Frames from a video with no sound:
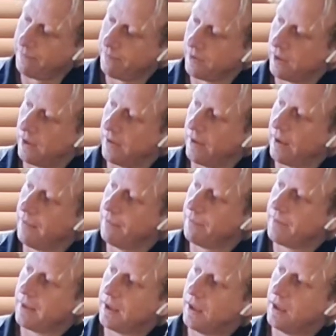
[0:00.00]
like that.
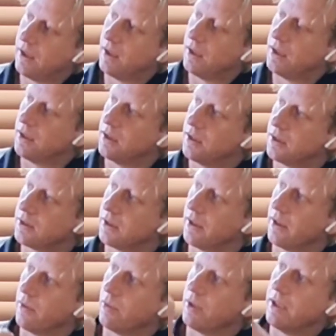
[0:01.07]
so
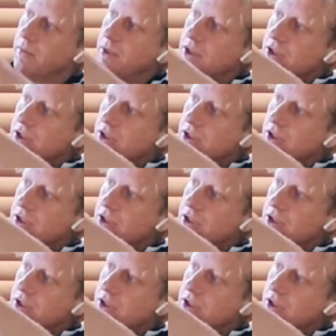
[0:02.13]
that when you measure